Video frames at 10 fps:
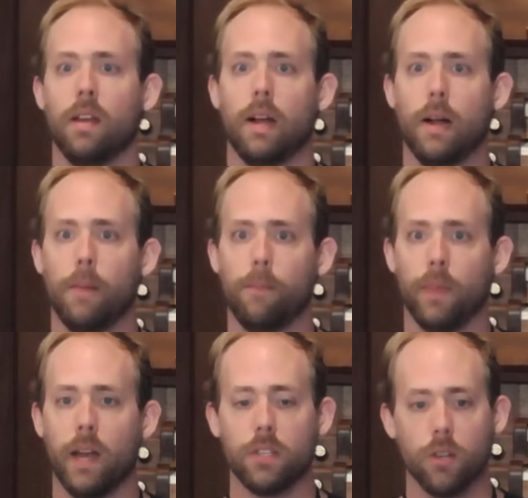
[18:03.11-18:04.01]
Um,
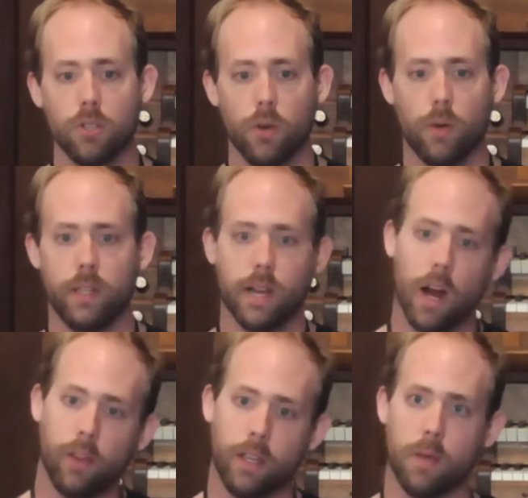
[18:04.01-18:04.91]
and it's also
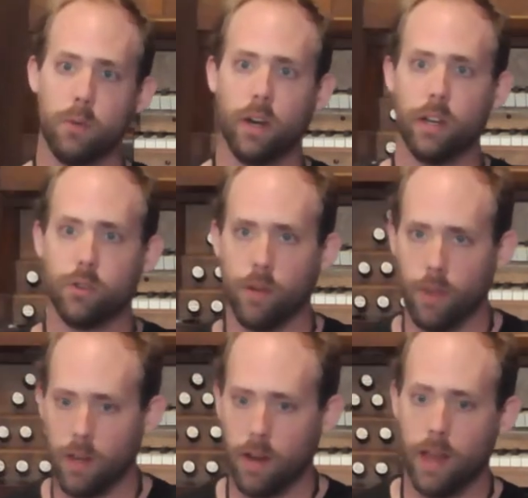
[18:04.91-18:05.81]
entirely community
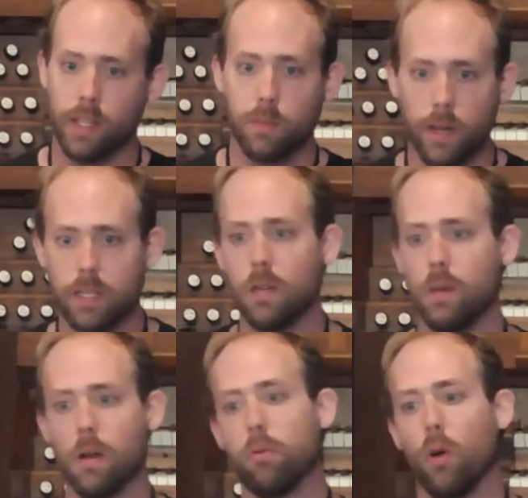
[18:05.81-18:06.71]
driven, and it's meant to
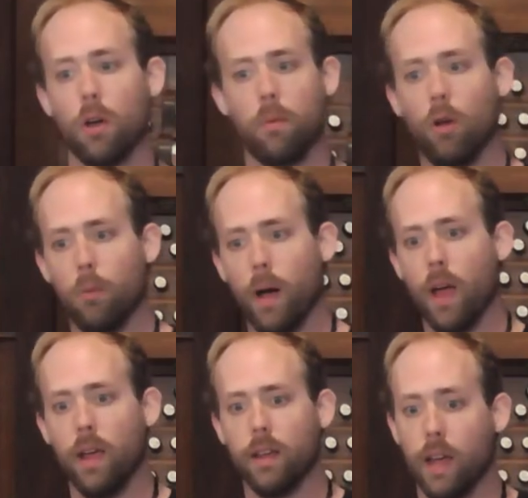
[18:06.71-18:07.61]
be deployable
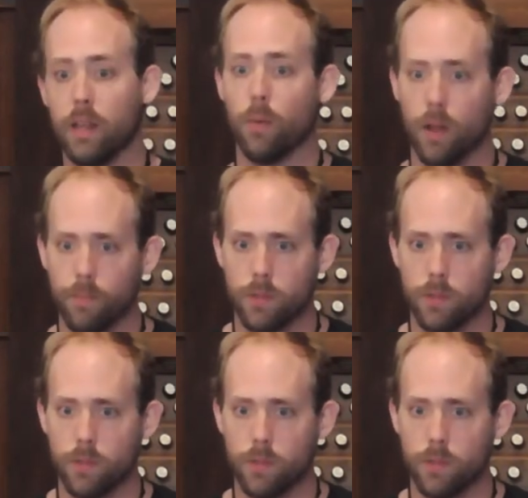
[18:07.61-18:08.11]
by anyone.